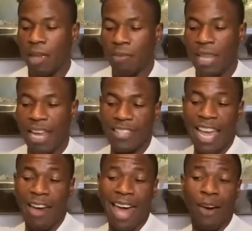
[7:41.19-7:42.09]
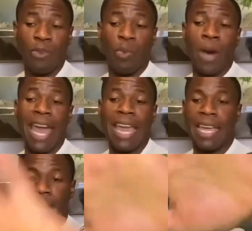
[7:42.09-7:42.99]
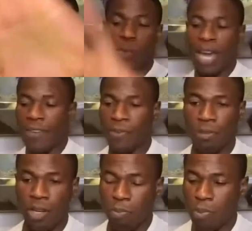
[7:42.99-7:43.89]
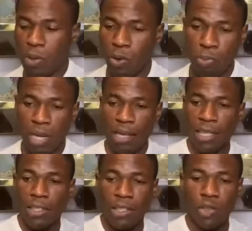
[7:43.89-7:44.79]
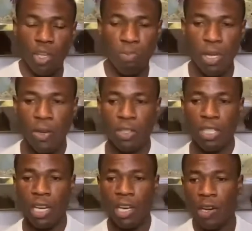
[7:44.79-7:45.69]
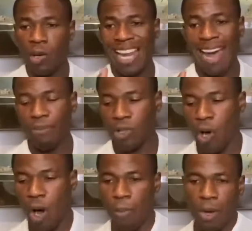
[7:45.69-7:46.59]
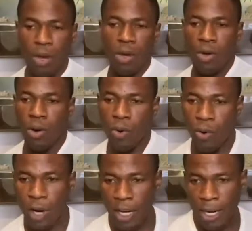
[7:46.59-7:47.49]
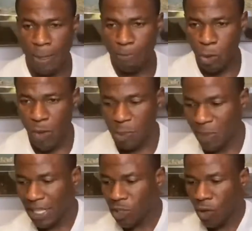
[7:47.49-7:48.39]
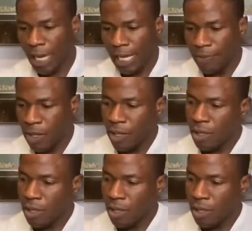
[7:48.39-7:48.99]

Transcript: But that's out the way, away from the computer, or plugged into your computer, laptop, or USB socket.